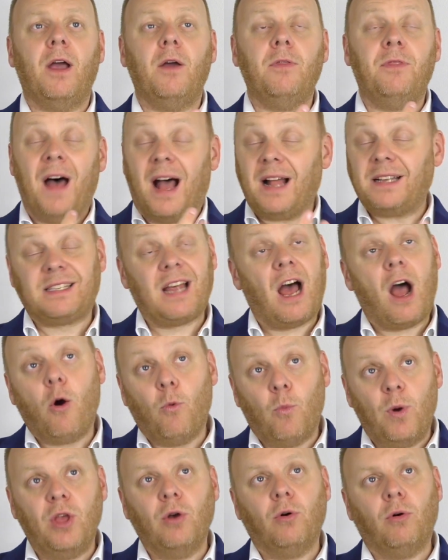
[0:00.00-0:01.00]
that's
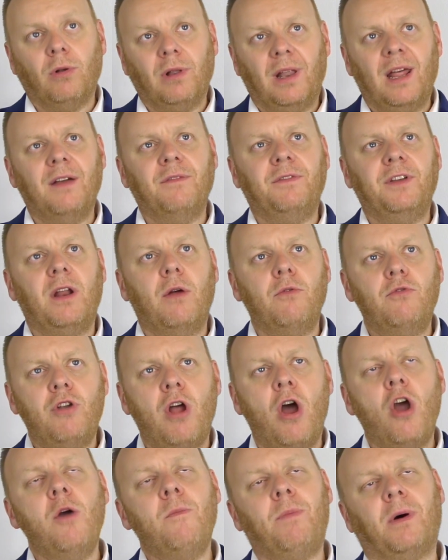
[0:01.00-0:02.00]
how we all live. You know,
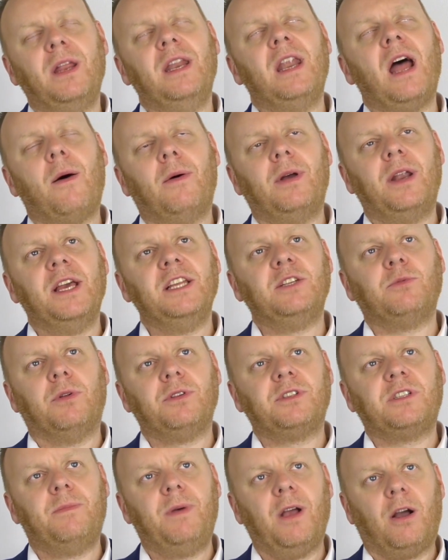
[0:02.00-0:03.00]
nobody nowadays
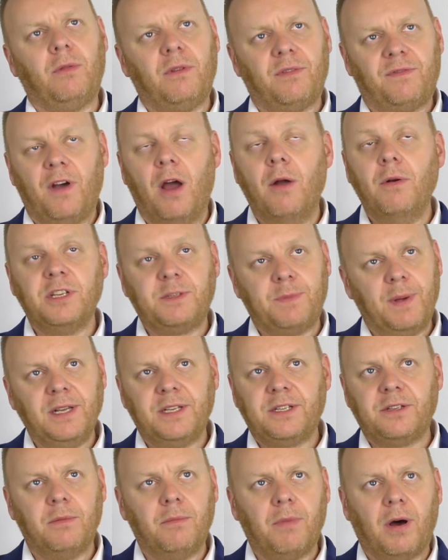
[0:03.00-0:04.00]
wants to pick up the phone and
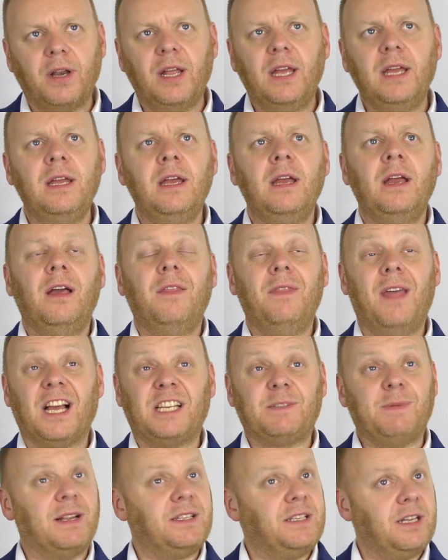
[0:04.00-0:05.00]
speak to somebody. They
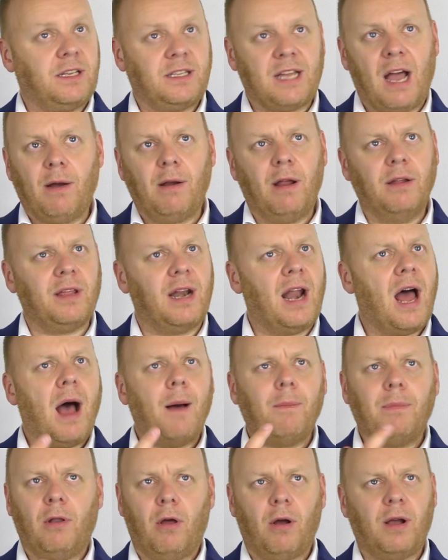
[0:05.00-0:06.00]
expect to download an
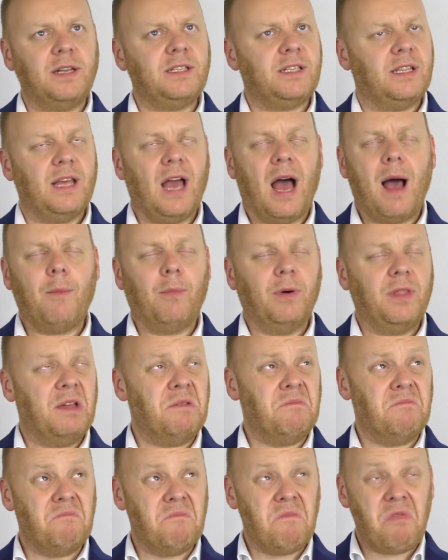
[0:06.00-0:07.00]
app, log into the app
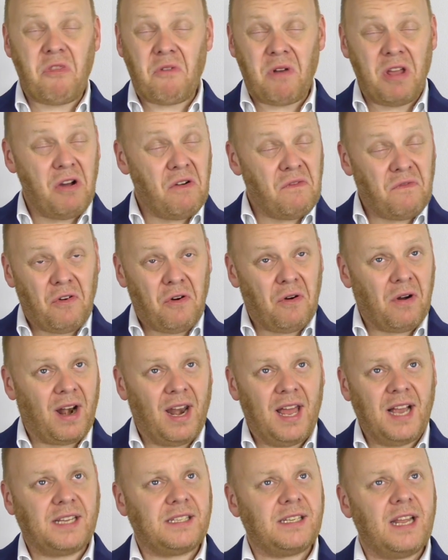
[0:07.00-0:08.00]
within three or four
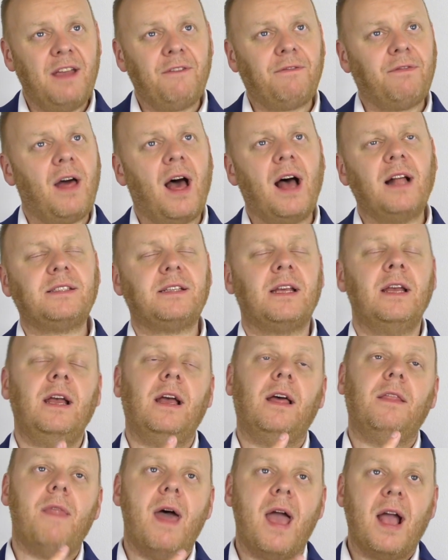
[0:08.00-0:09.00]
clicks, if that.
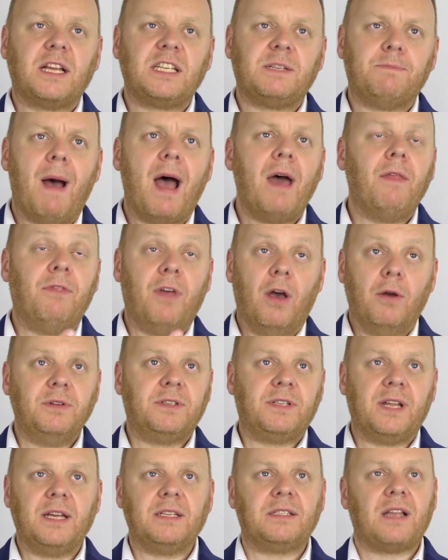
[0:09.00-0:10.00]
They expect
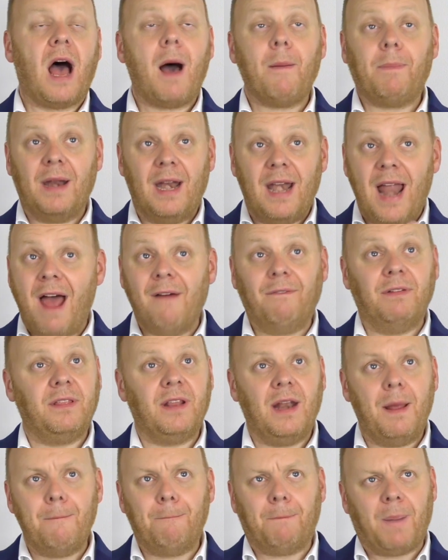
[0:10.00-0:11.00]
those things to happen in
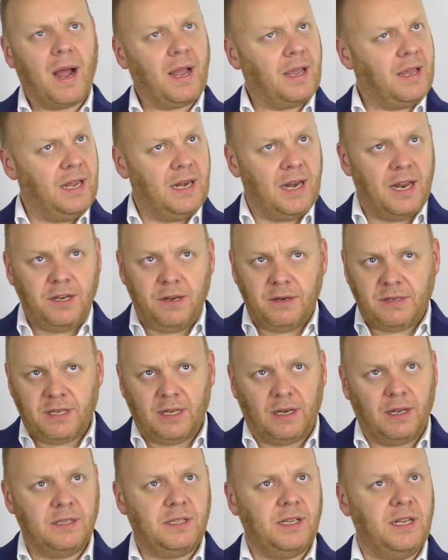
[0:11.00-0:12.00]
everything, in banking, in
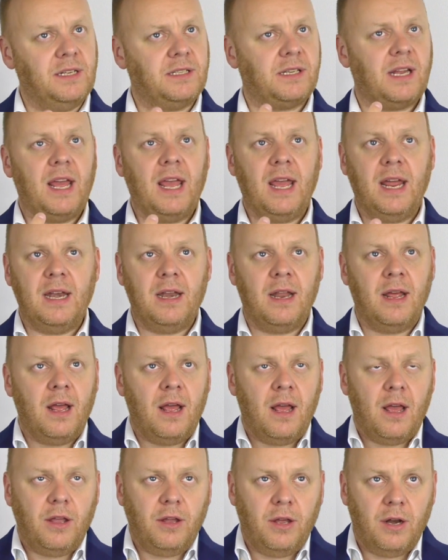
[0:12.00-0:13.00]
utilities, in,
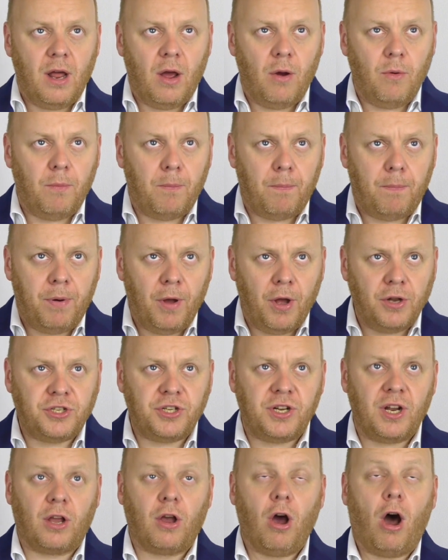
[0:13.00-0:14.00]
you know,
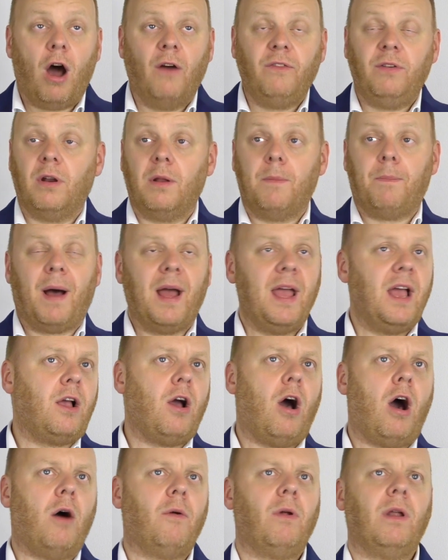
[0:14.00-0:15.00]
purchasing a car. If you want to buy a
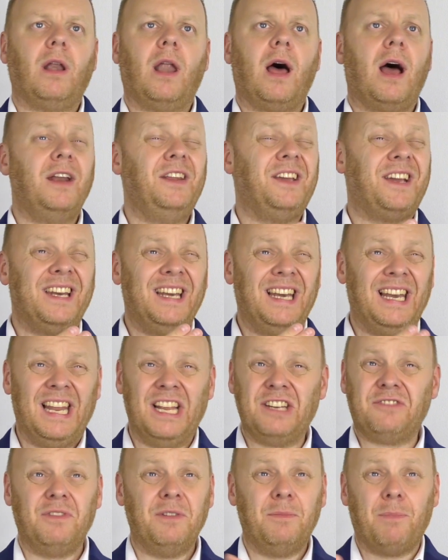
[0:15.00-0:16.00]
car online, you can
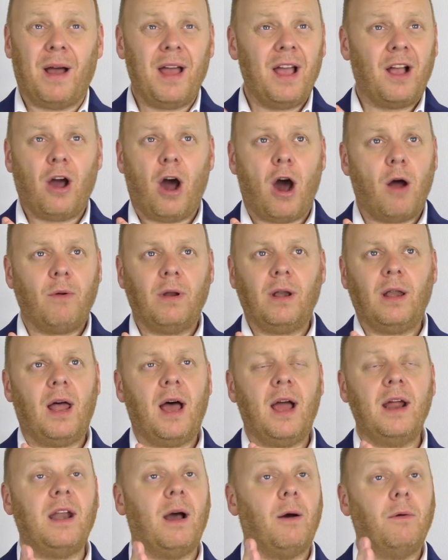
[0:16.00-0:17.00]
literally buy a car
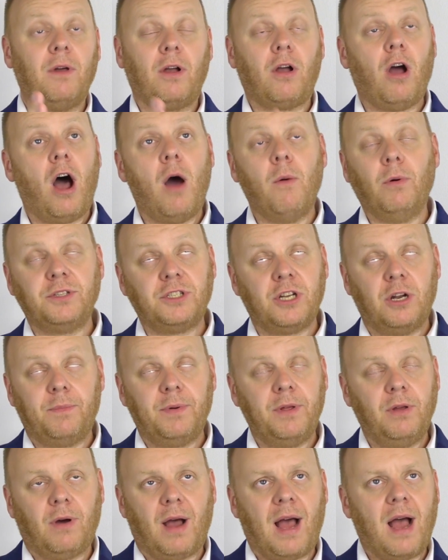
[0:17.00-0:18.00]
online now and the car will turn
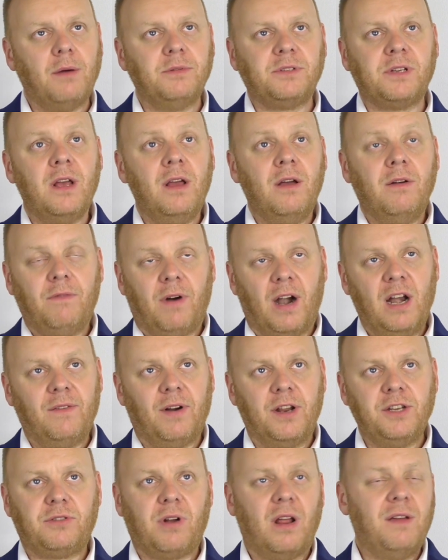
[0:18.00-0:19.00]
up at your house. Very,
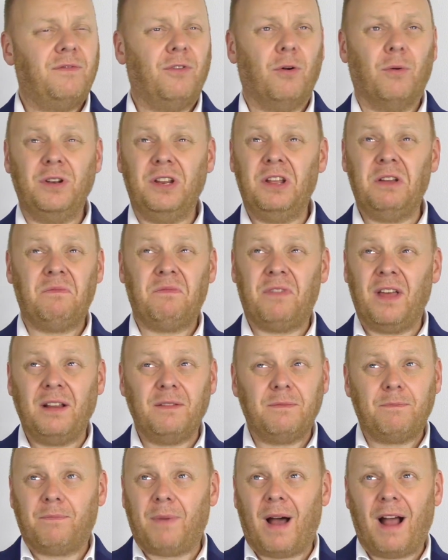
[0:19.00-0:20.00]
very straightforward. You
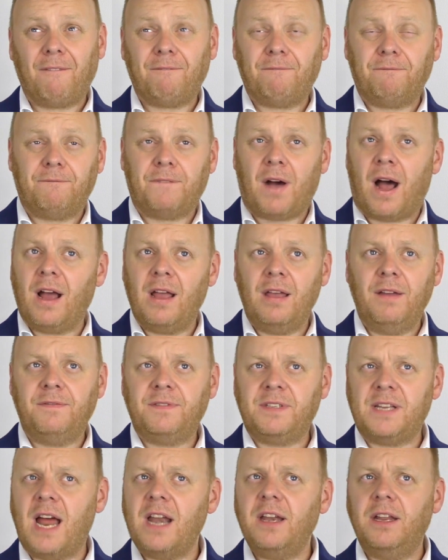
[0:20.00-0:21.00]
think back
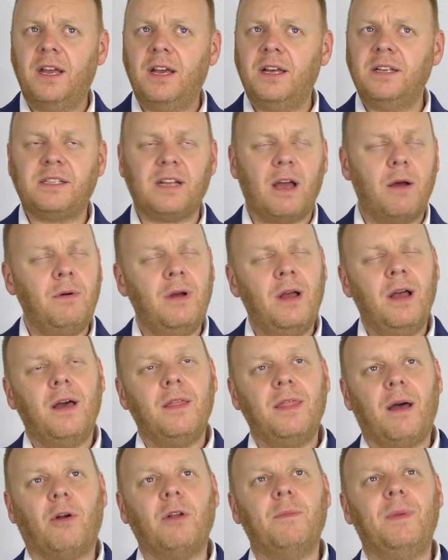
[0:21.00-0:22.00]
five, ten years ago,
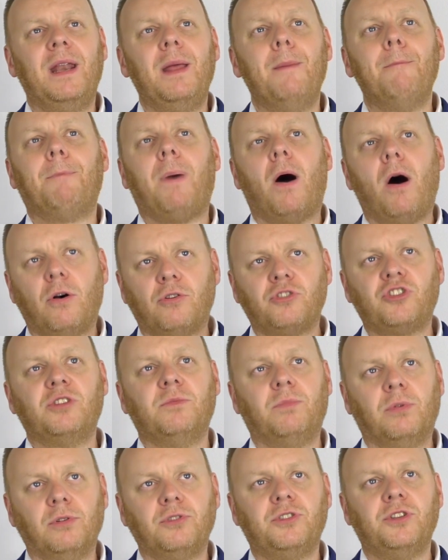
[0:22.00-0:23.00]
that would have been
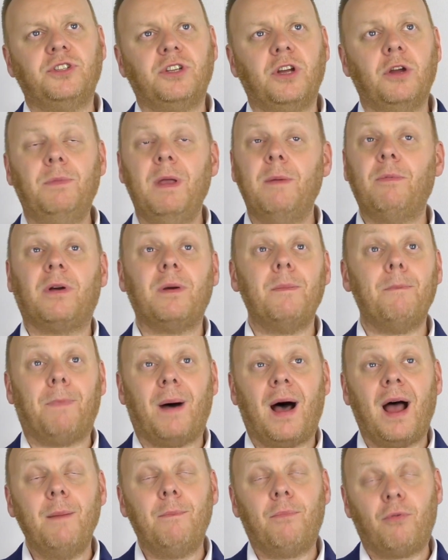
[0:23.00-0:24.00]
impossible to do. People can
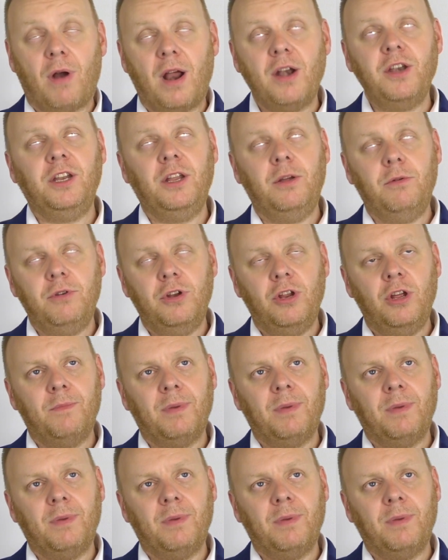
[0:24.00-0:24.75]
buy brand new, new